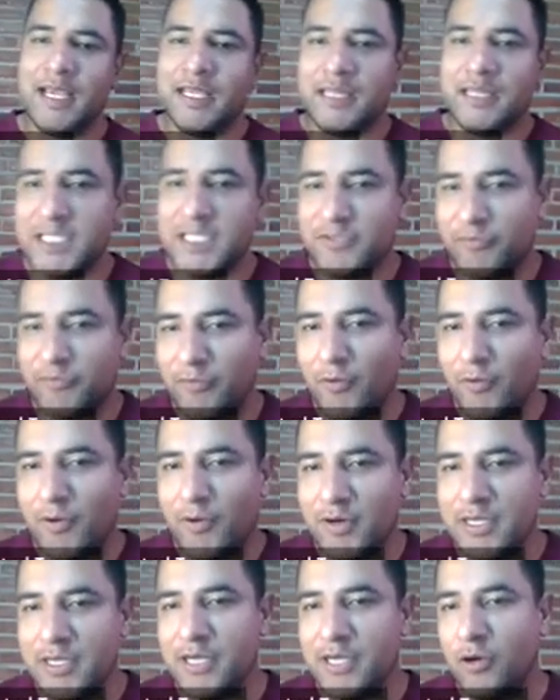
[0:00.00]
These
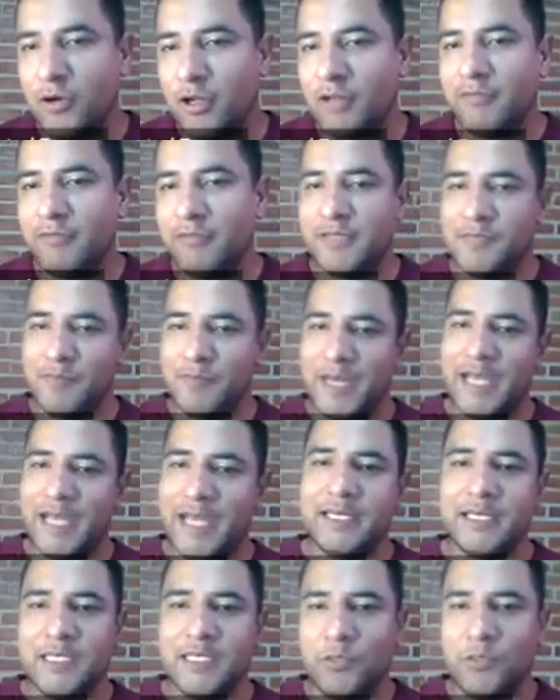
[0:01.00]
four, the Gulf, the
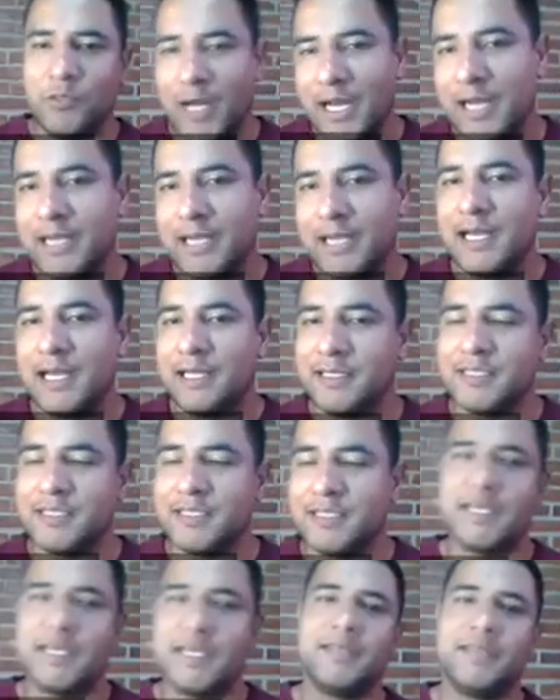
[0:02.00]
Maya, the Oaxaca, and the
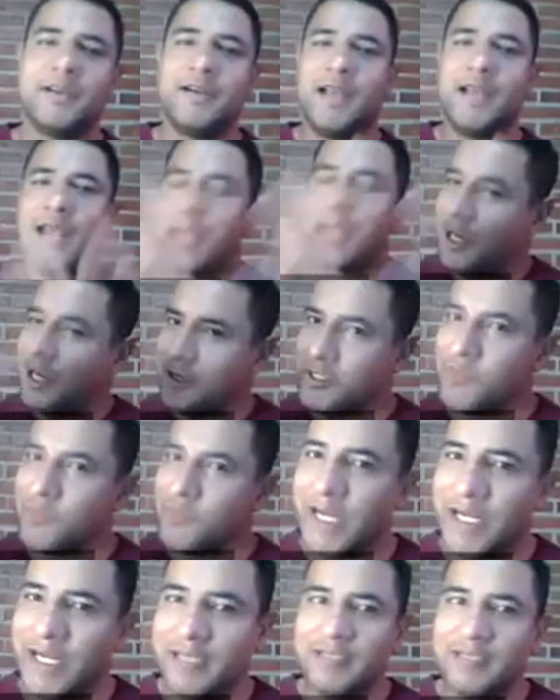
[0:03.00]
center, are the
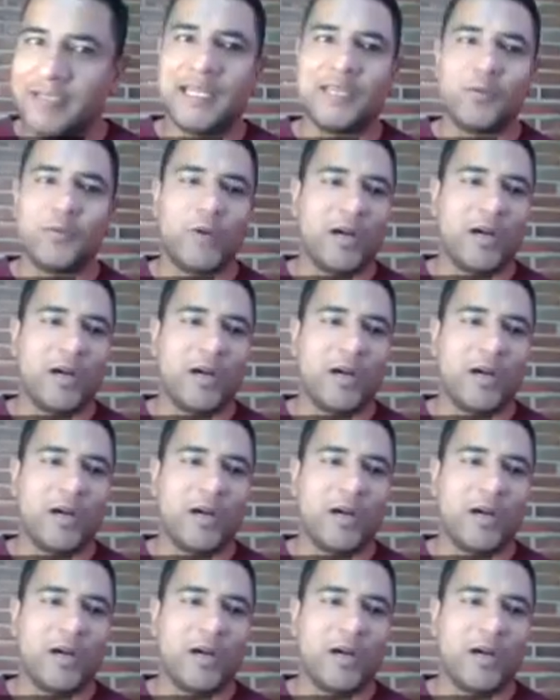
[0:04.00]
main that we